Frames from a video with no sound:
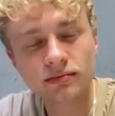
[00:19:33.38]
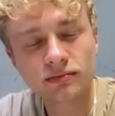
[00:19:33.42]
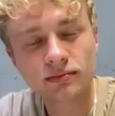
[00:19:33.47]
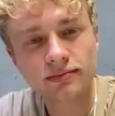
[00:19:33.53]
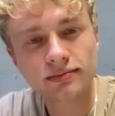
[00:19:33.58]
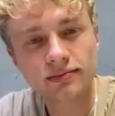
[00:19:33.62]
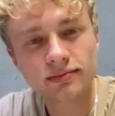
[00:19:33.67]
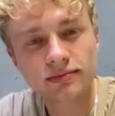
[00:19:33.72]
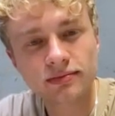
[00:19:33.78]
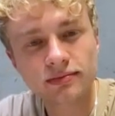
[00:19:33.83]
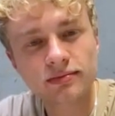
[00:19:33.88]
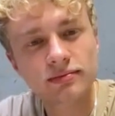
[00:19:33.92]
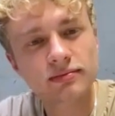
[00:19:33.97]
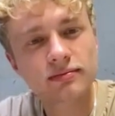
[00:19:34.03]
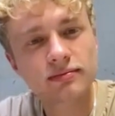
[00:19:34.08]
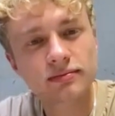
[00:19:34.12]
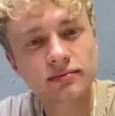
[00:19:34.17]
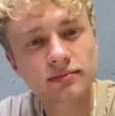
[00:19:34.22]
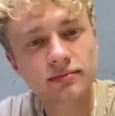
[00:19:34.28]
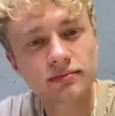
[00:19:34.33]

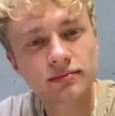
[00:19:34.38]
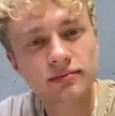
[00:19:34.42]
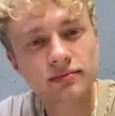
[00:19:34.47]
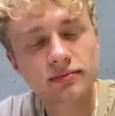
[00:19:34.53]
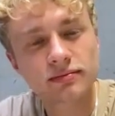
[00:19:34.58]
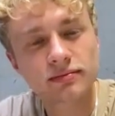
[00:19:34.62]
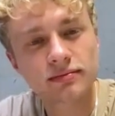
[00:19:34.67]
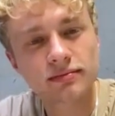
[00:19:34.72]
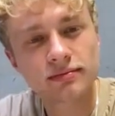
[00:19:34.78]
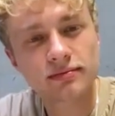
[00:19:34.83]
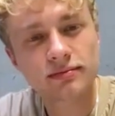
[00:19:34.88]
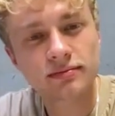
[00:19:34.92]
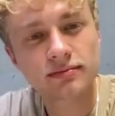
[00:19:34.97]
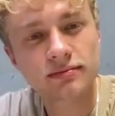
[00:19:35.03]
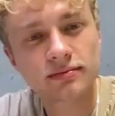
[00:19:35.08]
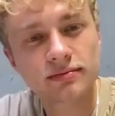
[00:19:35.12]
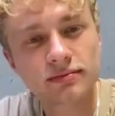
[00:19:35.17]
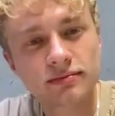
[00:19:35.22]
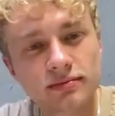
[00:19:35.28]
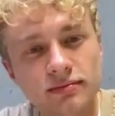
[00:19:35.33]

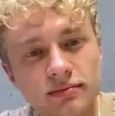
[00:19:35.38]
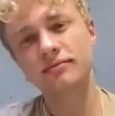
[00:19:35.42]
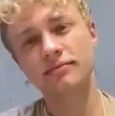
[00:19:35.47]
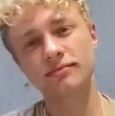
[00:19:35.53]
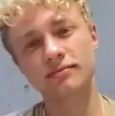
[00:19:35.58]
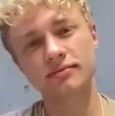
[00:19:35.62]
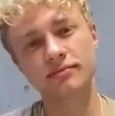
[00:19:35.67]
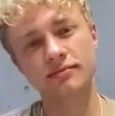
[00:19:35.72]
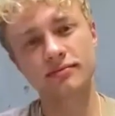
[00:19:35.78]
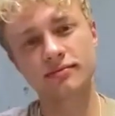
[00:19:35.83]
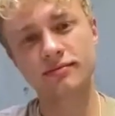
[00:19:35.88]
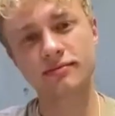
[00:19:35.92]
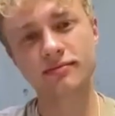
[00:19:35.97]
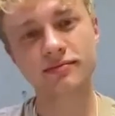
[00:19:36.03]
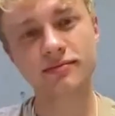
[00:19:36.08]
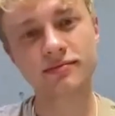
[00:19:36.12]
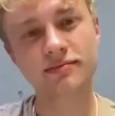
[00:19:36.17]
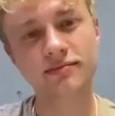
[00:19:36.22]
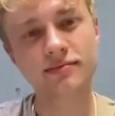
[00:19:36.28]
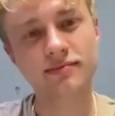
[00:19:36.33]

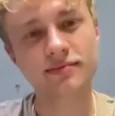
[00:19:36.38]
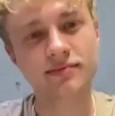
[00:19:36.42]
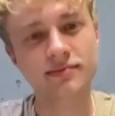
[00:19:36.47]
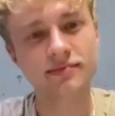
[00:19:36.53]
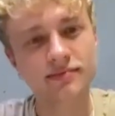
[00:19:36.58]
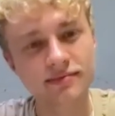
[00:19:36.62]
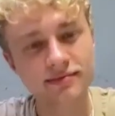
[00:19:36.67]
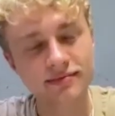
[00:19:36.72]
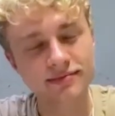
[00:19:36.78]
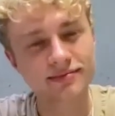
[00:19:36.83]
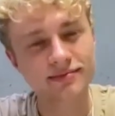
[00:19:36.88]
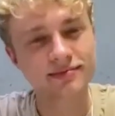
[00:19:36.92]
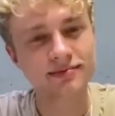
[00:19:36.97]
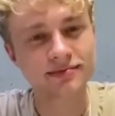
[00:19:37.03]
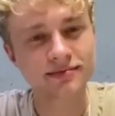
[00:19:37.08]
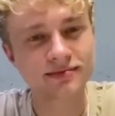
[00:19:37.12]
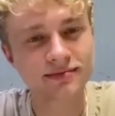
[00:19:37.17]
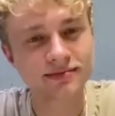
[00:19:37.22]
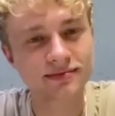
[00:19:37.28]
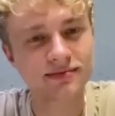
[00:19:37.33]

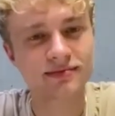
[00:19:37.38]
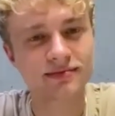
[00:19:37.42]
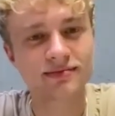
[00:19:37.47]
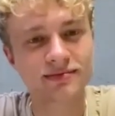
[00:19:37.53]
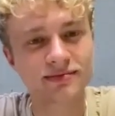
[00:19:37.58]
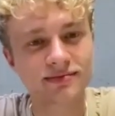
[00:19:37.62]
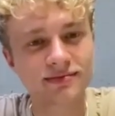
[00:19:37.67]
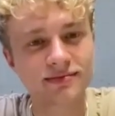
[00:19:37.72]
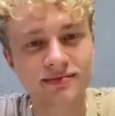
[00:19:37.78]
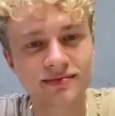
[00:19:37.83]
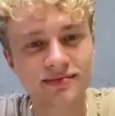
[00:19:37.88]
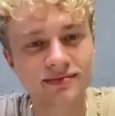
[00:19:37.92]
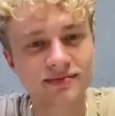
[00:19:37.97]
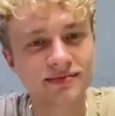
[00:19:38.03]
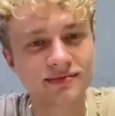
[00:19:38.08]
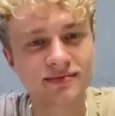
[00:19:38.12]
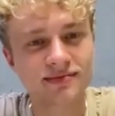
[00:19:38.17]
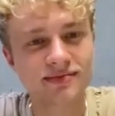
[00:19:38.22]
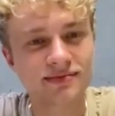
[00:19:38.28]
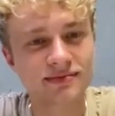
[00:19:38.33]

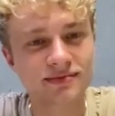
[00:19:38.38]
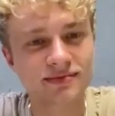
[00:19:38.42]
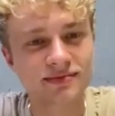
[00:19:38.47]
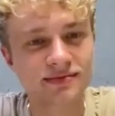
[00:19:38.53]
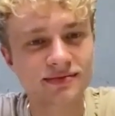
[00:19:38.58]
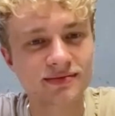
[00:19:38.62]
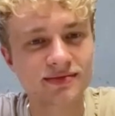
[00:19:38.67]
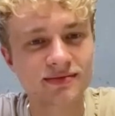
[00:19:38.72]
(not speaking)